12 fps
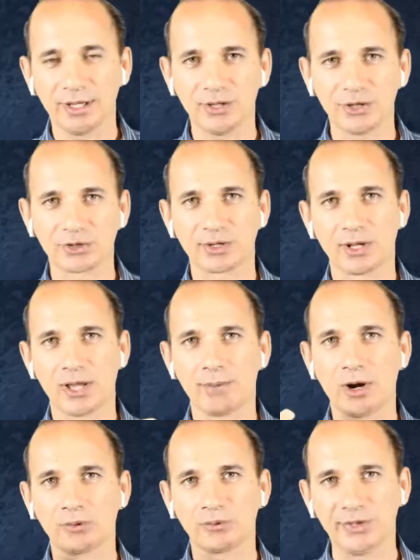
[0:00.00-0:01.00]
is
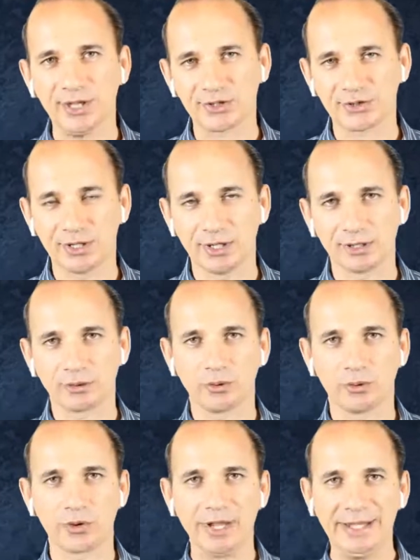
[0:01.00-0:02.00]
about listening,
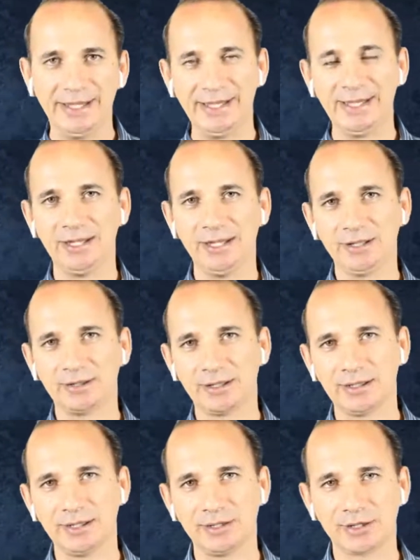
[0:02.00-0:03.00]
or E in
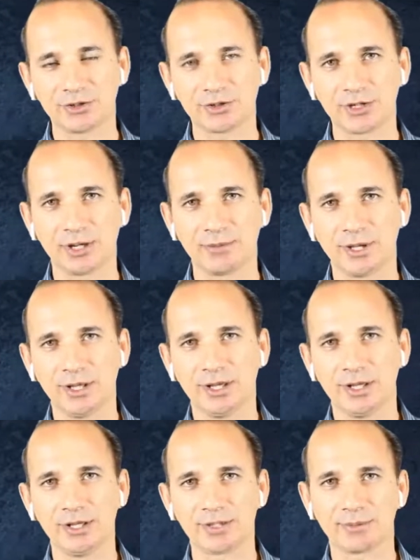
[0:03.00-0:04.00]
the leadership
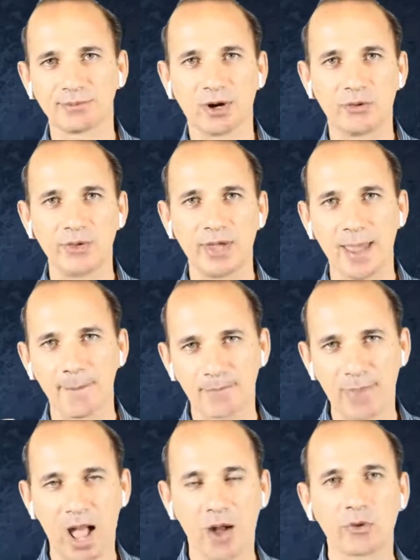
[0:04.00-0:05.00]
is about
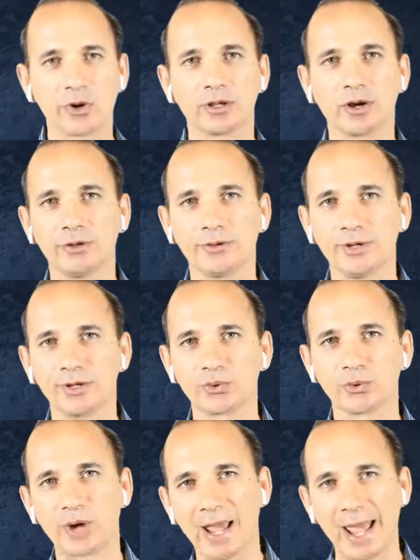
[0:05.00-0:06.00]
empowering
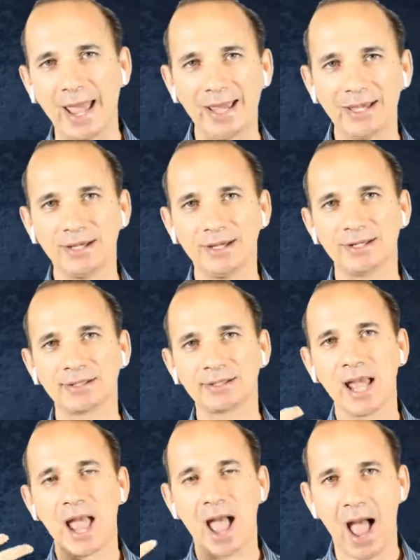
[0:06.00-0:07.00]
others, or A is